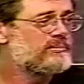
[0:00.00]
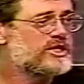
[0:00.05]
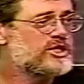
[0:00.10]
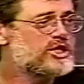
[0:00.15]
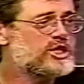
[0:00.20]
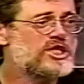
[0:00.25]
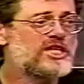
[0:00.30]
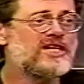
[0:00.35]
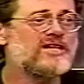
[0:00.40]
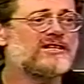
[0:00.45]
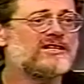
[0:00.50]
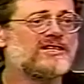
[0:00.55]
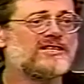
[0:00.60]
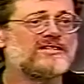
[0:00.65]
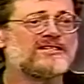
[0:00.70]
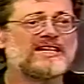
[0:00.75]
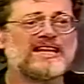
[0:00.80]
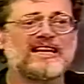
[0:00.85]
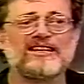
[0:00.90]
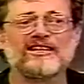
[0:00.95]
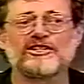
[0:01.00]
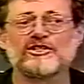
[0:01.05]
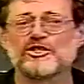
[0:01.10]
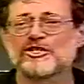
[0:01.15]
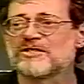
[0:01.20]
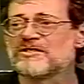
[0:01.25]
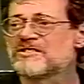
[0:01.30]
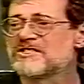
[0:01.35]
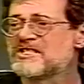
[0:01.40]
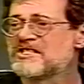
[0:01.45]
machine
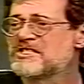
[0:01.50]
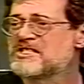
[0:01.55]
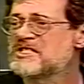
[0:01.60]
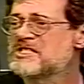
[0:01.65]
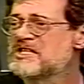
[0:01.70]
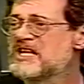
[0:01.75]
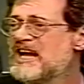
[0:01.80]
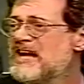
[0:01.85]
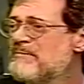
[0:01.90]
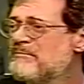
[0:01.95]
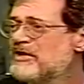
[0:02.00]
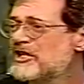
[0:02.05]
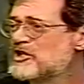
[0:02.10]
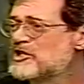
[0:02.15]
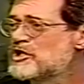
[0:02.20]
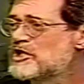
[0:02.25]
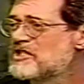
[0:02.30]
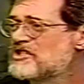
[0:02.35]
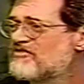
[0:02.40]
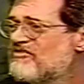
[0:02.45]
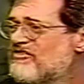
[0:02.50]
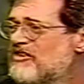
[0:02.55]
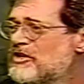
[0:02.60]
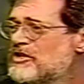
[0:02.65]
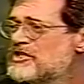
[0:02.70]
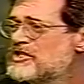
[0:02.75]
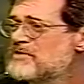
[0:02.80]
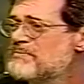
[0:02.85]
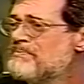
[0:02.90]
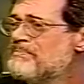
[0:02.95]
intelligence establish its
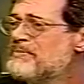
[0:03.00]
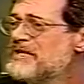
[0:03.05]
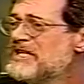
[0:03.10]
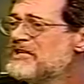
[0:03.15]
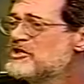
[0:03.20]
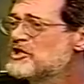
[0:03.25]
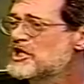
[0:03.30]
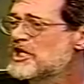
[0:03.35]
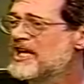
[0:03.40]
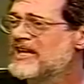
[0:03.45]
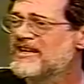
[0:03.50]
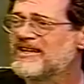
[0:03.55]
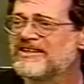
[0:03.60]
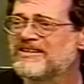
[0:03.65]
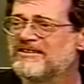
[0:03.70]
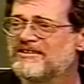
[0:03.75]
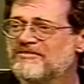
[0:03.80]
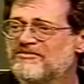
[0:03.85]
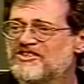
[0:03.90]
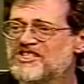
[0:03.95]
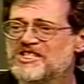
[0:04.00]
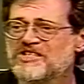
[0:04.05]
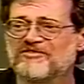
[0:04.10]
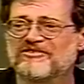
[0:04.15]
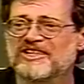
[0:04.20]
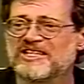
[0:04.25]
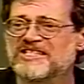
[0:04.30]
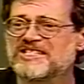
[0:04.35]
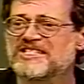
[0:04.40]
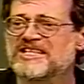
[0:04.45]
first beachhead of
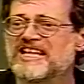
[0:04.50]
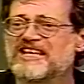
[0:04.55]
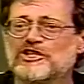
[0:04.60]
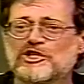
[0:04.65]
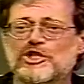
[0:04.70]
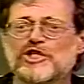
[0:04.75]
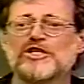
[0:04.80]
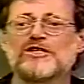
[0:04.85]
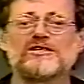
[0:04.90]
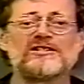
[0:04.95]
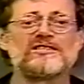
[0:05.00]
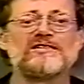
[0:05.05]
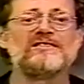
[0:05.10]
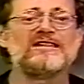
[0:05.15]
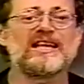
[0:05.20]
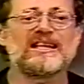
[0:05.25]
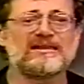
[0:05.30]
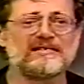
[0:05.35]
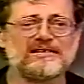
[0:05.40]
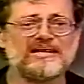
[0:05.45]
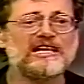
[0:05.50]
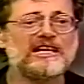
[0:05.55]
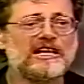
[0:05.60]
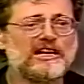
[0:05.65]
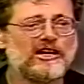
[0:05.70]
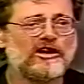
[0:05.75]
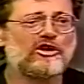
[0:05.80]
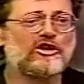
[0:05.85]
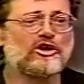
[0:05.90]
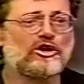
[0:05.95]
civilization and then
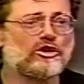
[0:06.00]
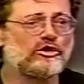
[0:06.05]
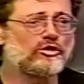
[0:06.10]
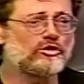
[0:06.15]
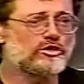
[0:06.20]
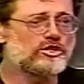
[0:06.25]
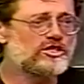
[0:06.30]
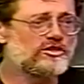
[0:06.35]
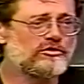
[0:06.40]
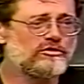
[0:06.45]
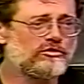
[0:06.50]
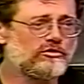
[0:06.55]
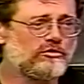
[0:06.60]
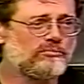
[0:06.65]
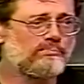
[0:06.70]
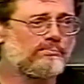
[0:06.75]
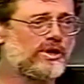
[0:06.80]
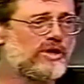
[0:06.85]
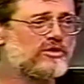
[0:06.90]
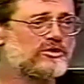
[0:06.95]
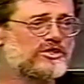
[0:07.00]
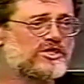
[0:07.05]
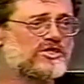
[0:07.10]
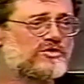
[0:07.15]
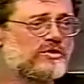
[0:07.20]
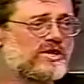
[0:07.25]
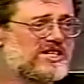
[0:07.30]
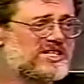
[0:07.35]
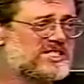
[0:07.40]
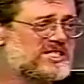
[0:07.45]
go to
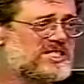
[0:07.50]
boats with